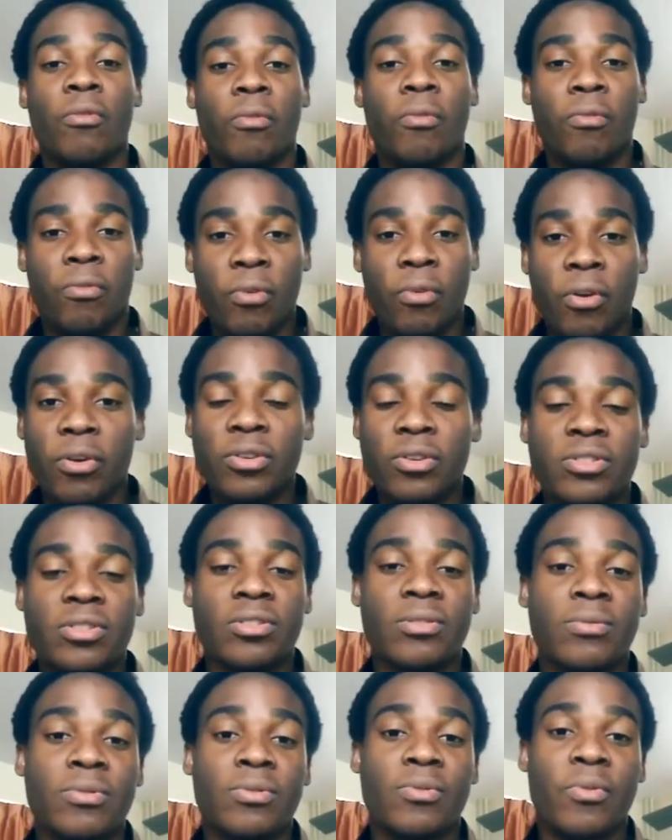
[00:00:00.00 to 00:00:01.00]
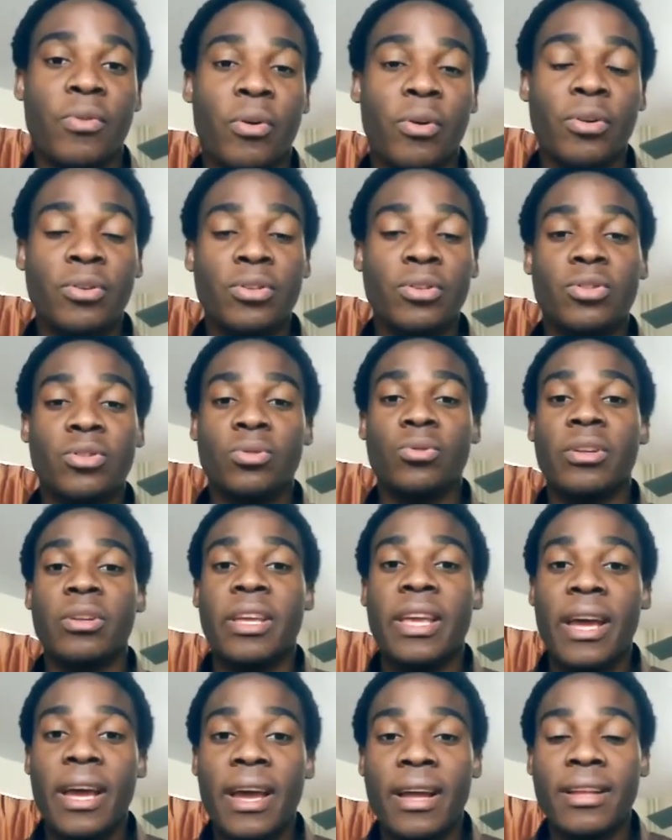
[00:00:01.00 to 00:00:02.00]
first for you to
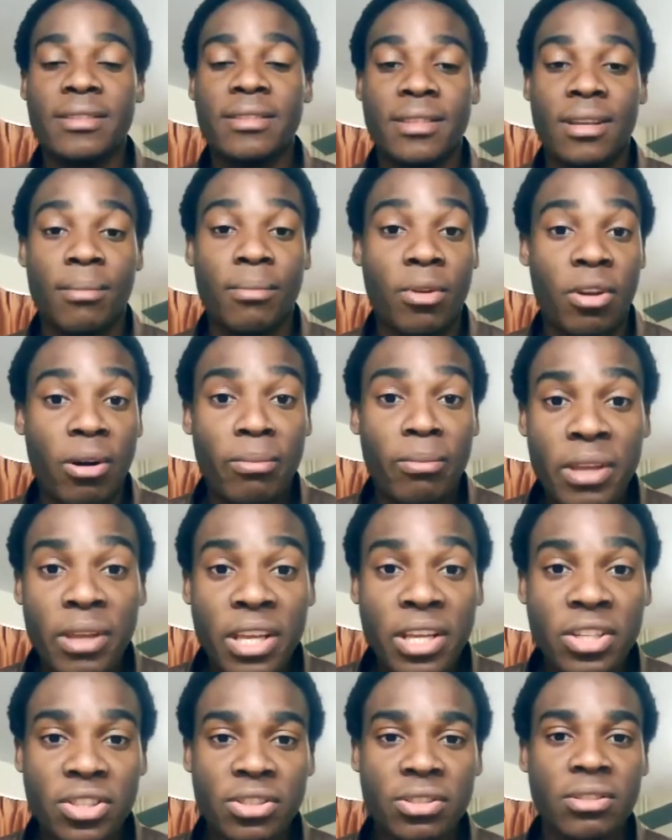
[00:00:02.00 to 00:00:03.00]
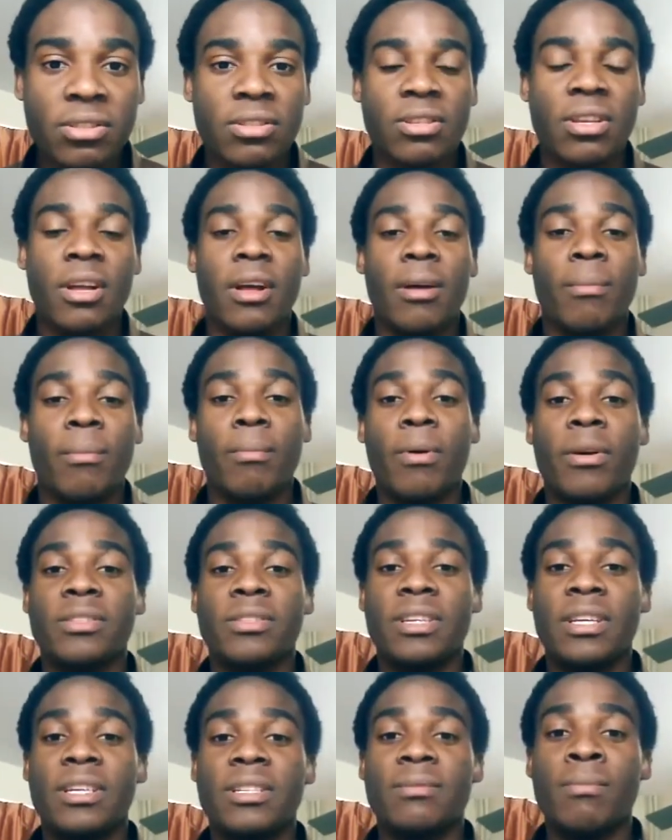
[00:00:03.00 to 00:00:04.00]
get some commissions, but
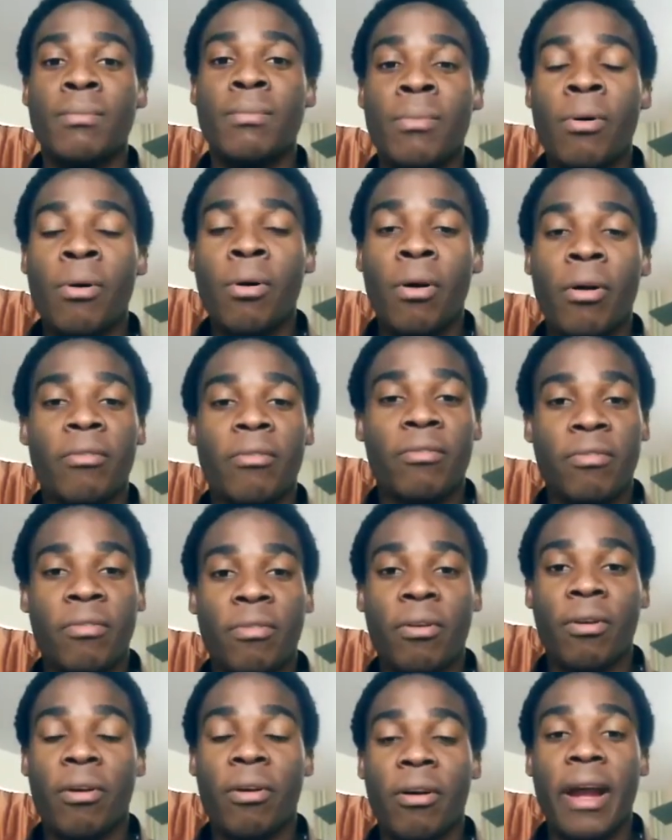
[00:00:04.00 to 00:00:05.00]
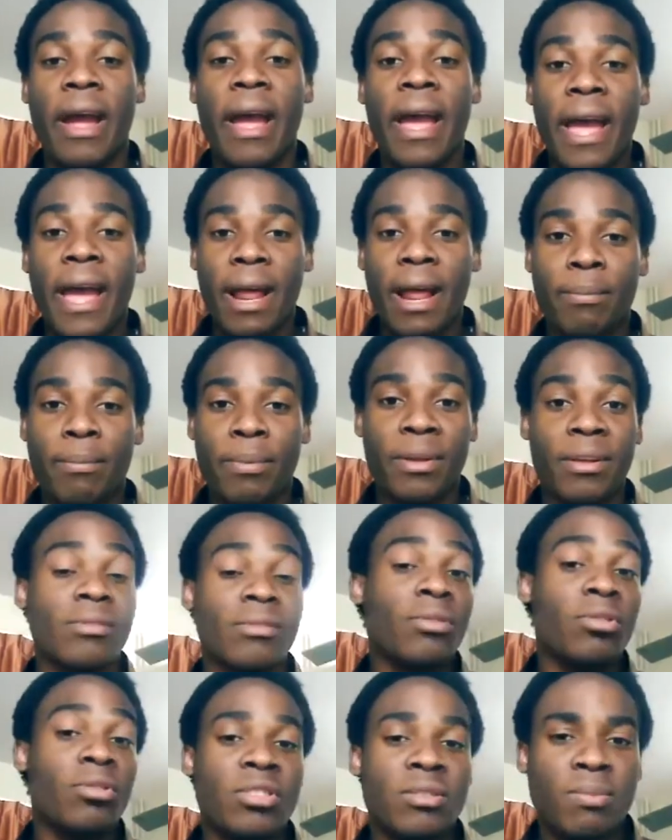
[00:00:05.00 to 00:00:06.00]
is more for helping
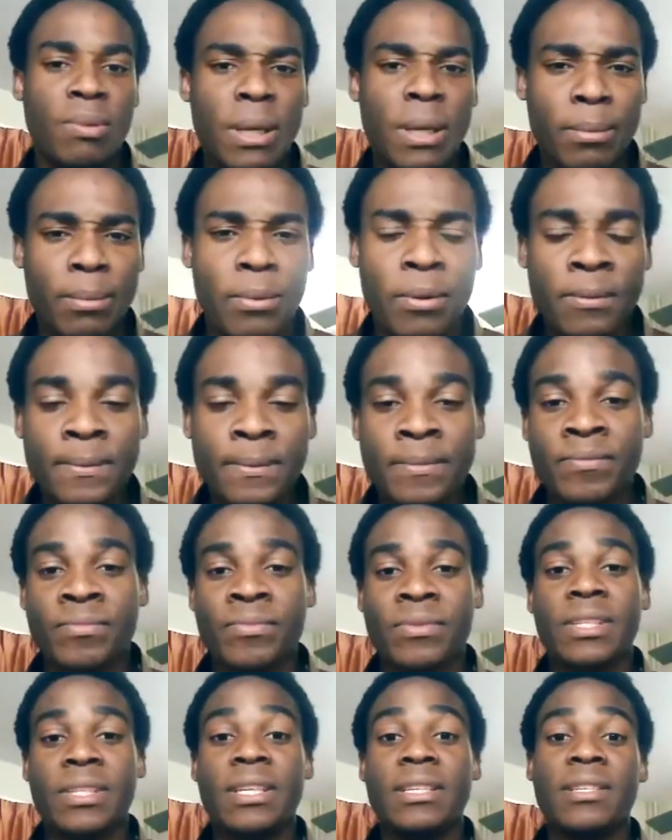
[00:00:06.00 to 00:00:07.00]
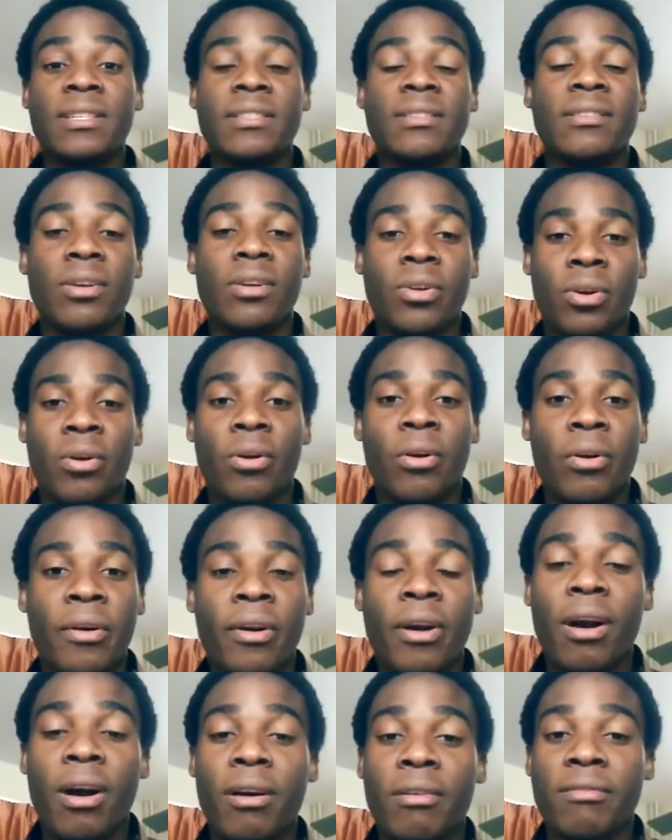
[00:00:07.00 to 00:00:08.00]
those people. This is the core
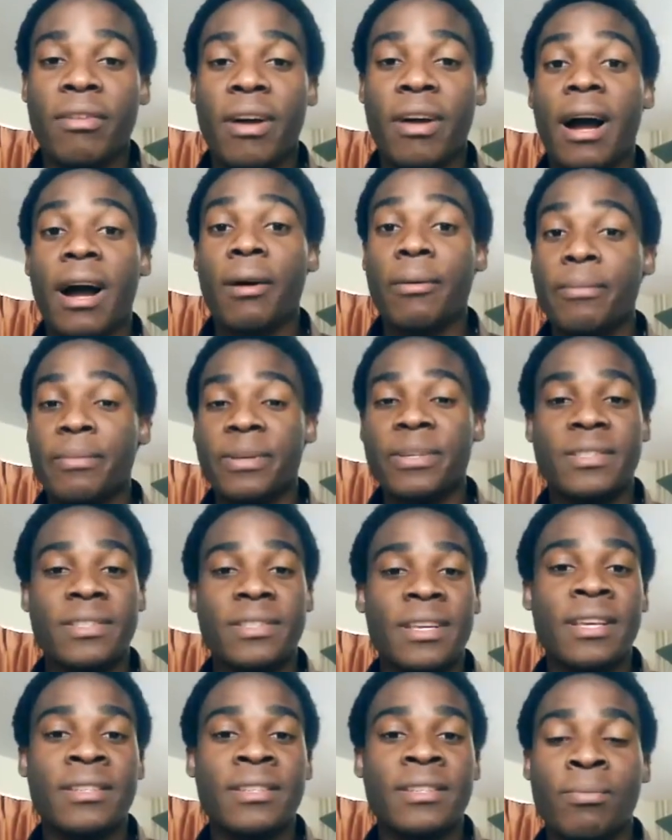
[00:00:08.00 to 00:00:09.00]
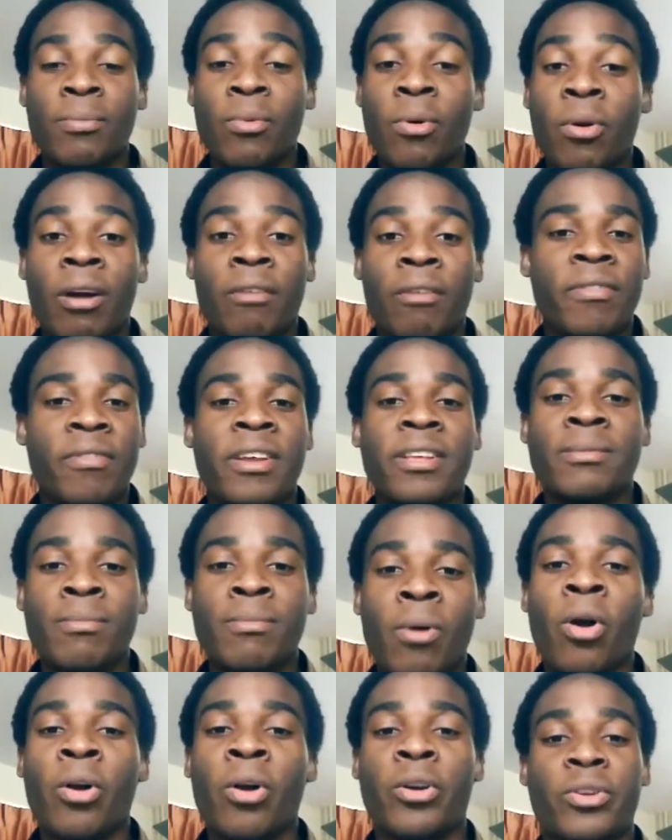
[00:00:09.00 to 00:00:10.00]
of our business. More affiliate
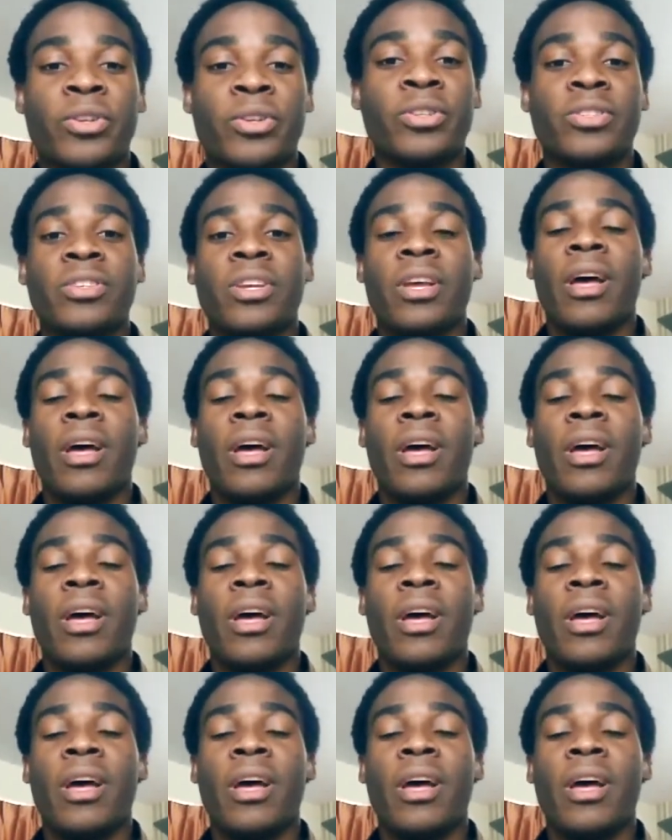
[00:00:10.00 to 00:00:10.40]
marketers